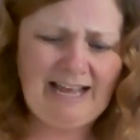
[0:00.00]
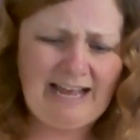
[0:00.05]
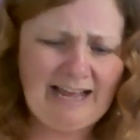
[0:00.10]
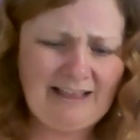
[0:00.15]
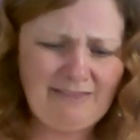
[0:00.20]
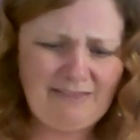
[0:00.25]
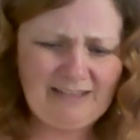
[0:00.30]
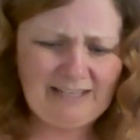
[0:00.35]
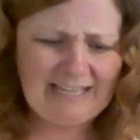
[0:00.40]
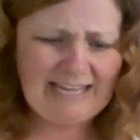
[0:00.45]

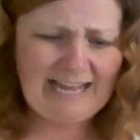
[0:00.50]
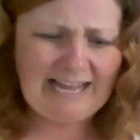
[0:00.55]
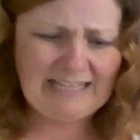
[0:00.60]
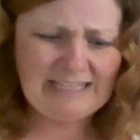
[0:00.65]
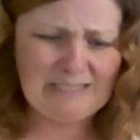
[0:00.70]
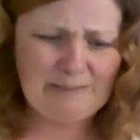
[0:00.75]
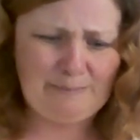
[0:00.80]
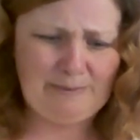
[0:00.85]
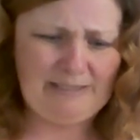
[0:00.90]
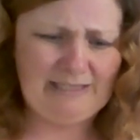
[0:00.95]
and the
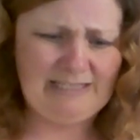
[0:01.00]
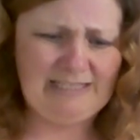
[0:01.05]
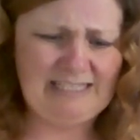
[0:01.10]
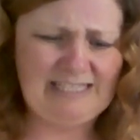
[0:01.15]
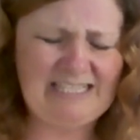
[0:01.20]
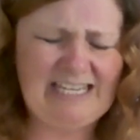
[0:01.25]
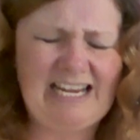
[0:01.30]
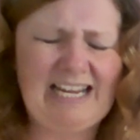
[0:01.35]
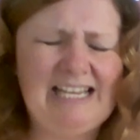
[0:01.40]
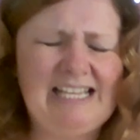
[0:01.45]
caterpillars
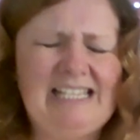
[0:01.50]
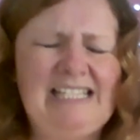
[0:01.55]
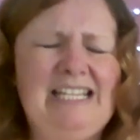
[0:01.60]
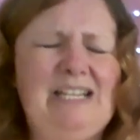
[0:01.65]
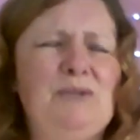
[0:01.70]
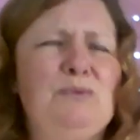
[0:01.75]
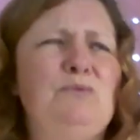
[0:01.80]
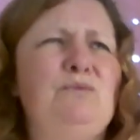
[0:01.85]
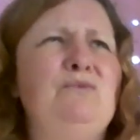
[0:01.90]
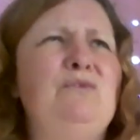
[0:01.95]

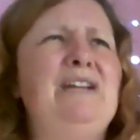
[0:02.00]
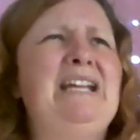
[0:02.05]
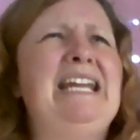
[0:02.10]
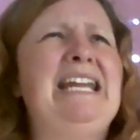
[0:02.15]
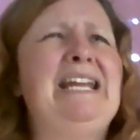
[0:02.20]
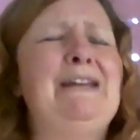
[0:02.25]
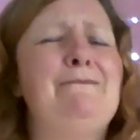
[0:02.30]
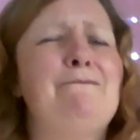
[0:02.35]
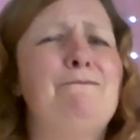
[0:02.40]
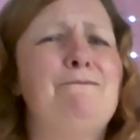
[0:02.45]
tasted
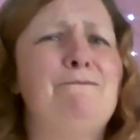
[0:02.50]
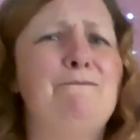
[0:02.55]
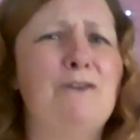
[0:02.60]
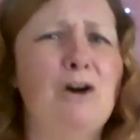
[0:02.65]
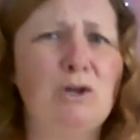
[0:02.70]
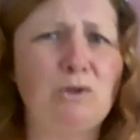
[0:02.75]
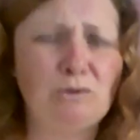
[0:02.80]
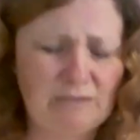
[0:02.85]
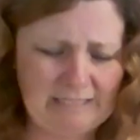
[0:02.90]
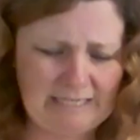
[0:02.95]

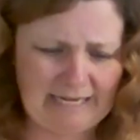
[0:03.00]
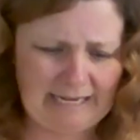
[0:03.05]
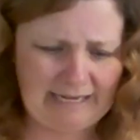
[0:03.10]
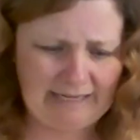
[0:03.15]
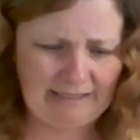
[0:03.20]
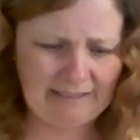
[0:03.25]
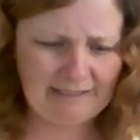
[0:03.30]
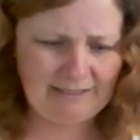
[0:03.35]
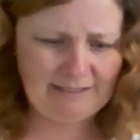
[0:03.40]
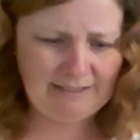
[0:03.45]

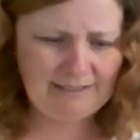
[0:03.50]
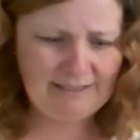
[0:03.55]
revolting.